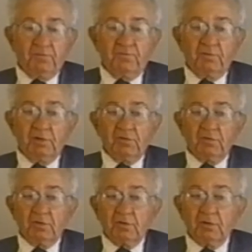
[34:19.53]
For
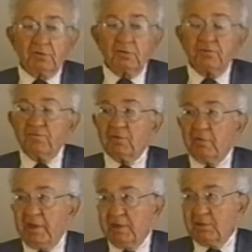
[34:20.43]
instance, it took for
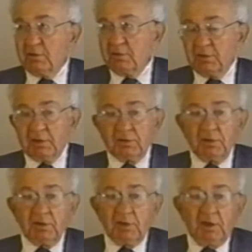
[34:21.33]
granted that
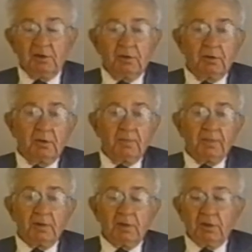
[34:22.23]
the debtor
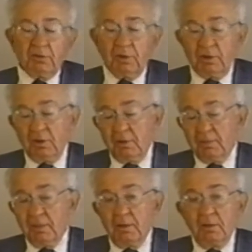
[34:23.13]
in the
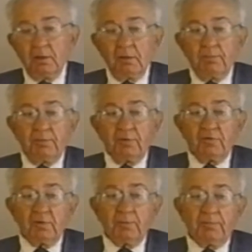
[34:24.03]

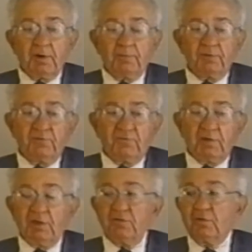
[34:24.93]
personal property
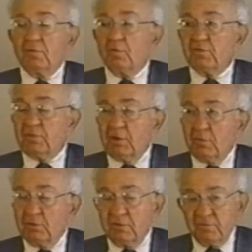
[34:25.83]
financing was the
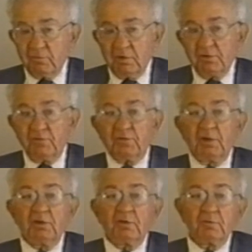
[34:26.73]
owner of the real
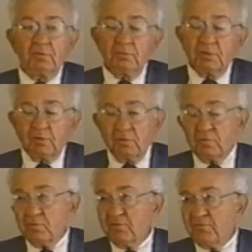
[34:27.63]
estate to whom the goods
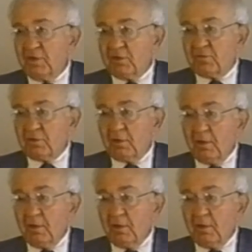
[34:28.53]
were affixed.